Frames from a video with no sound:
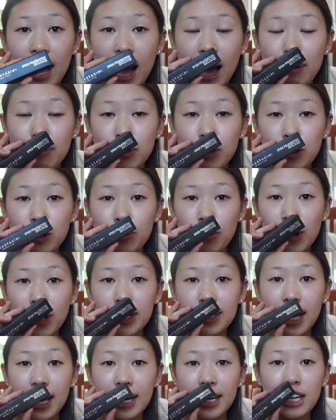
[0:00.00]
I'm super
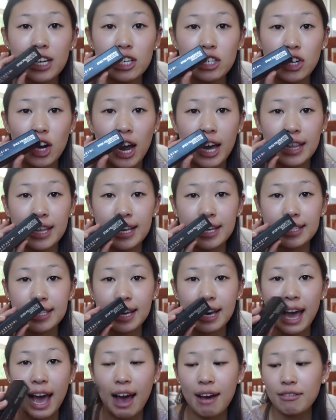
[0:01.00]
excited to try this.
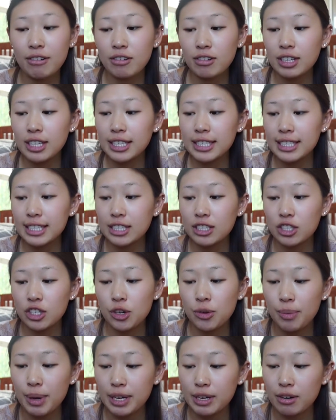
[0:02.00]
I haven't really seen
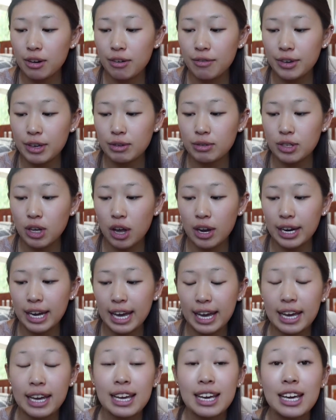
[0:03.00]
too many reviews on
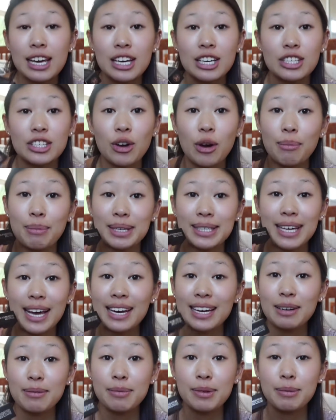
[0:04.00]
it, so I'm
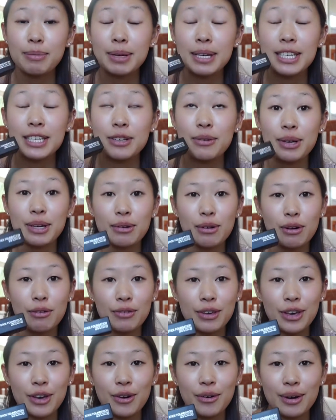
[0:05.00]
excited to be doing a
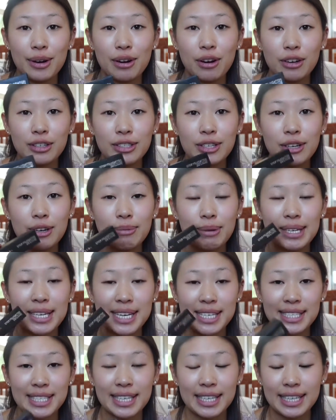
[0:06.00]
review and also to be
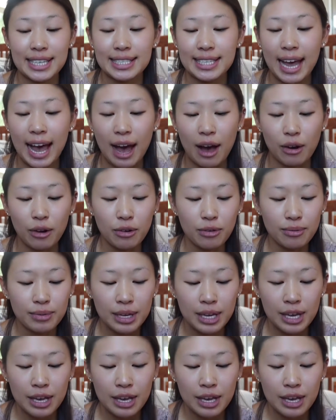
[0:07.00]
testing this out.